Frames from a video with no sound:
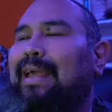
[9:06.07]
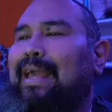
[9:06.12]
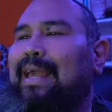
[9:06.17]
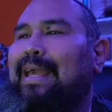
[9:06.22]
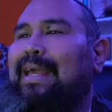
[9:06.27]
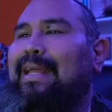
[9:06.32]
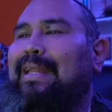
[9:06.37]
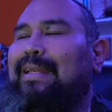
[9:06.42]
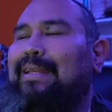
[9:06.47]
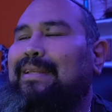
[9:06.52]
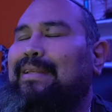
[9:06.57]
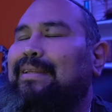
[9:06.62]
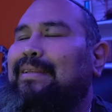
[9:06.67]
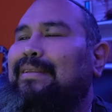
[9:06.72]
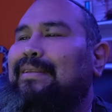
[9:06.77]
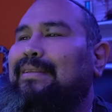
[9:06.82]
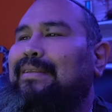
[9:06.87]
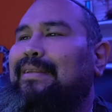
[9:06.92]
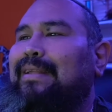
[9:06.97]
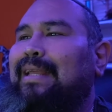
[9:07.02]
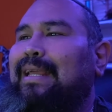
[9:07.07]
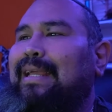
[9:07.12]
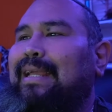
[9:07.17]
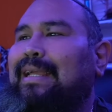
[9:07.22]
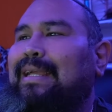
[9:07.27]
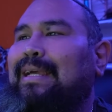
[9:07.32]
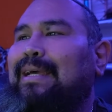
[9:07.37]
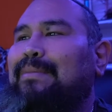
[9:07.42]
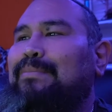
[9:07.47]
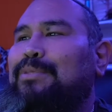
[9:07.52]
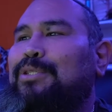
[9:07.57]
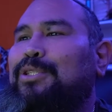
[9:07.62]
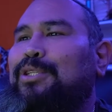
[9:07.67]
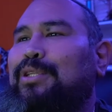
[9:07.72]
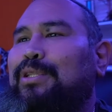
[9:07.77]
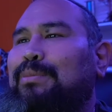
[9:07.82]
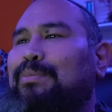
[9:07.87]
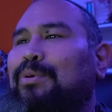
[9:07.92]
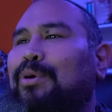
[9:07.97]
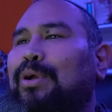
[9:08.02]
And it comes to
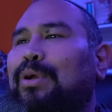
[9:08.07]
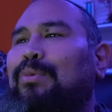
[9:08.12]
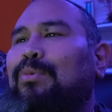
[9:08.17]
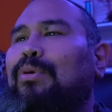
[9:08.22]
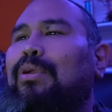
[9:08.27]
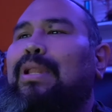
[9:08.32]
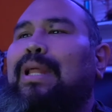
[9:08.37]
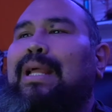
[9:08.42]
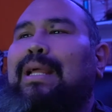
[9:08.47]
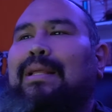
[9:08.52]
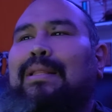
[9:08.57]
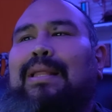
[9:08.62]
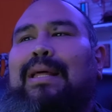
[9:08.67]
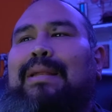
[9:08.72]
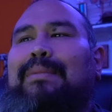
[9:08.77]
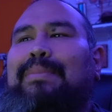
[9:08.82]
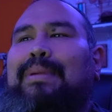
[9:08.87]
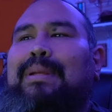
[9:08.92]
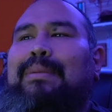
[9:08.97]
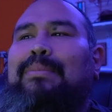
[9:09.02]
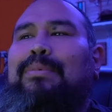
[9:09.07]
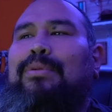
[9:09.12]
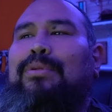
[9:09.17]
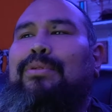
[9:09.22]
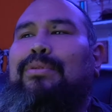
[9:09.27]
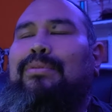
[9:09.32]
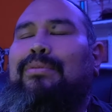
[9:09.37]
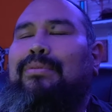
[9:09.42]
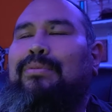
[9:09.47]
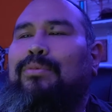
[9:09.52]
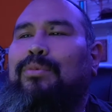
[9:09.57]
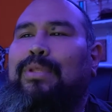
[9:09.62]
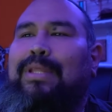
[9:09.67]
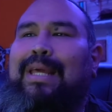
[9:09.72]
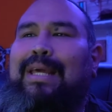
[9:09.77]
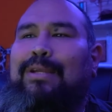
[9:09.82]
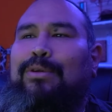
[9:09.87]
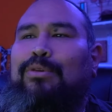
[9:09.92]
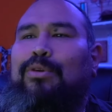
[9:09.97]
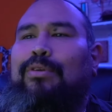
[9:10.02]
the point where like a lot of people with
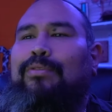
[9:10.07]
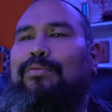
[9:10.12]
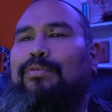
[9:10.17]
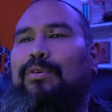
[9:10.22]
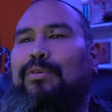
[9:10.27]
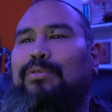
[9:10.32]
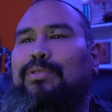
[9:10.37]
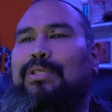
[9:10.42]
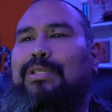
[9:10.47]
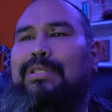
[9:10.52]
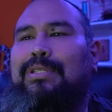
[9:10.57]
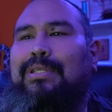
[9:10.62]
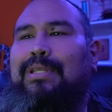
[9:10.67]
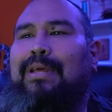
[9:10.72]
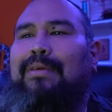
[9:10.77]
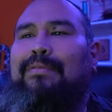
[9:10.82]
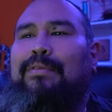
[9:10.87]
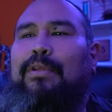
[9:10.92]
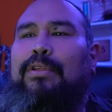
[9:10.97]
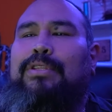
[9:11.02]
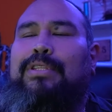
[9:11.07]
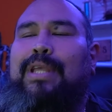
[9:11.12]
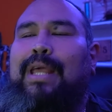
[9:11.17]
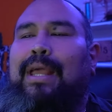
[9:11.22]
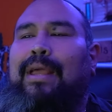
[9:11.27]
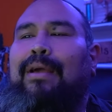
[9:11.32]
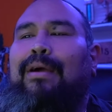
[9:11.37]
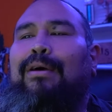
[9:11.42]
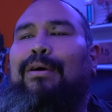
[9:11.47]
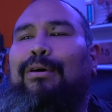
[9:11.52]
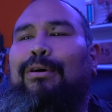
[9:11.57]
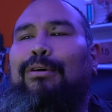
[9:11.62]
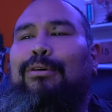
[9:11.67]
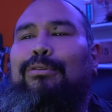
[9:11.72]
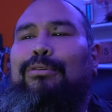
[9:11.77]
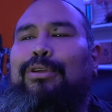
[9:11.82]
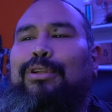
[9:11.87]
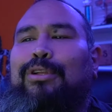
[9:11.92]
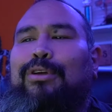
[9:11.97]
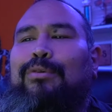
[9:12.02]
Android phones and stuff, they'll say, oh,
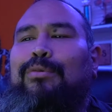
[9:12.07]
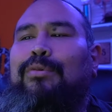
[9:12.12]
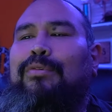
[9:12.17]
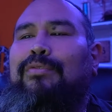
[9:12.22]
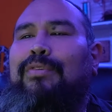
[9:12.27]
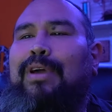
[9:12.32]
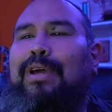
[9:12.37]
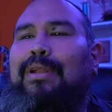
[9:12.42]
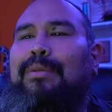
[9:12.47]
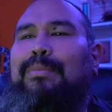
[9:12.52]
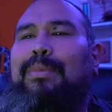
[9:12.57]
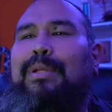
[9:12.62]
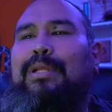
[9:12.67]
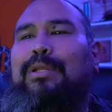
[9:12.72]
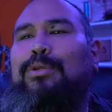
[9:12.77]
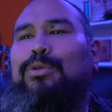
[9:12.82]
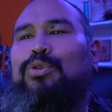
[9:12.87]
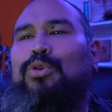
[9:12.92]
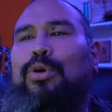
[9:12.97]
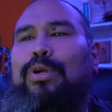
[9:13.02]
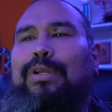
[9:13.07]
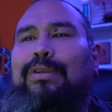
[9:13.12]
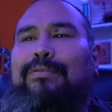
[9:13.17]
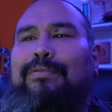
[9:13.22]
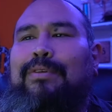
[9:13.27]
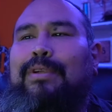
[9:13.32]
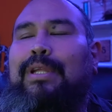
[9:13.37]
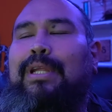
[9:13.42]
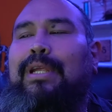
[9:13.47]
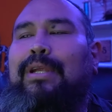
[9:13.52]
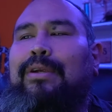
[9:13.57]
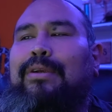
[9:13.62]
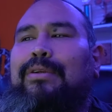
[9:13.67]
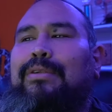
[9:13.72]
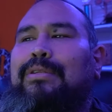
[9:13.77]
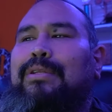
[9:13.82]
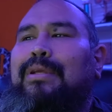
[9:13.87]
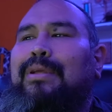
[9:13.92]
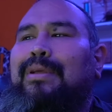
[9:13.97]
been enjoying it for years.